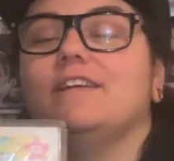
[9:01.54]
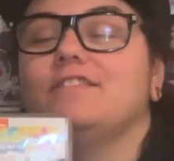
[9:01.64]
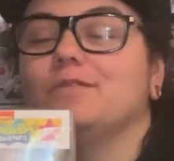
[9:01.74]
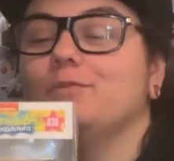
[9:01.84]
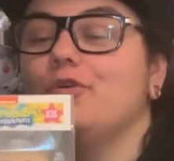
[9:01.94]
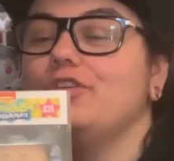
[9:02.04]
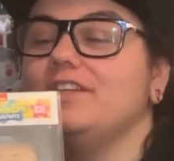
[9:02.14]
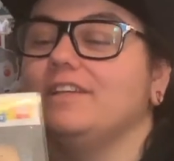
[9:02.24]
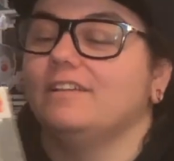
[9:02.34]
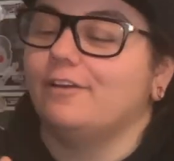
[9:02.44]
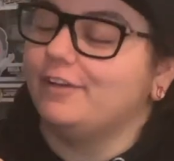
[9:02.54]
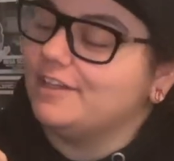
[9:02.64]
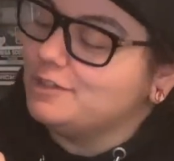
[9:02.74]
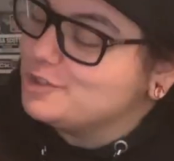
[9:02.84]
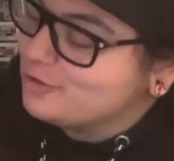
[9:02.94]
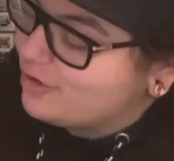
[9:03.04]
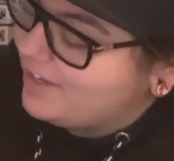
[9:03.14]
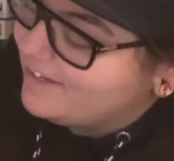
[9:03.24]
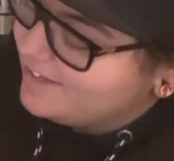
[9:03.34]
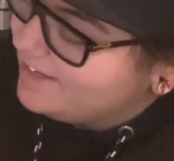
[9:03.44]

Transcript: us some more Nickelodeon joy,